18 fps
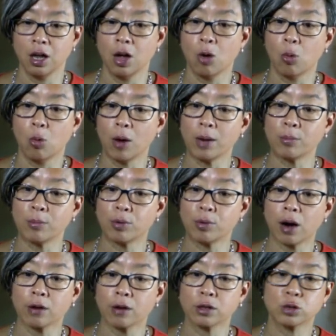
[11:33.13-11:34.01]
when
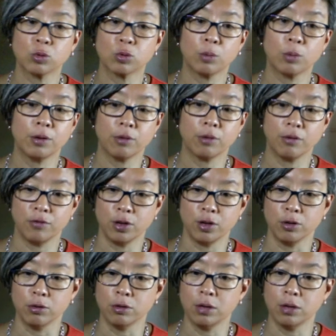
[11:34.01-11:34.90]
progress will be
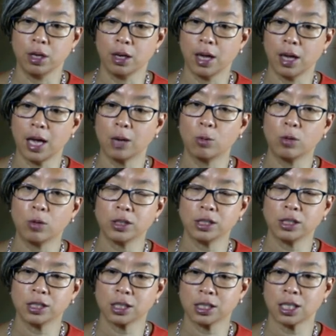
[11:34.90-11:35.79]
reviewed, and what
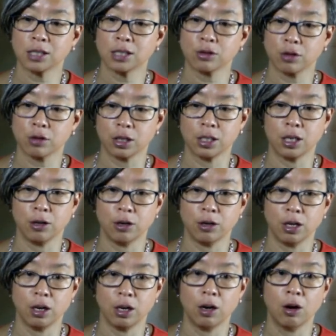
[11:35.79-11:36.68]
success
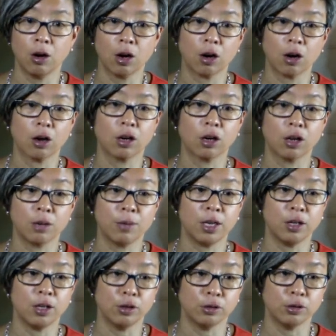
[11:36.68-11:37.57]
criteria are going to be
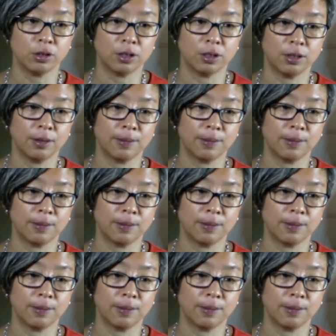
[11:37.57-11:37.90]
used.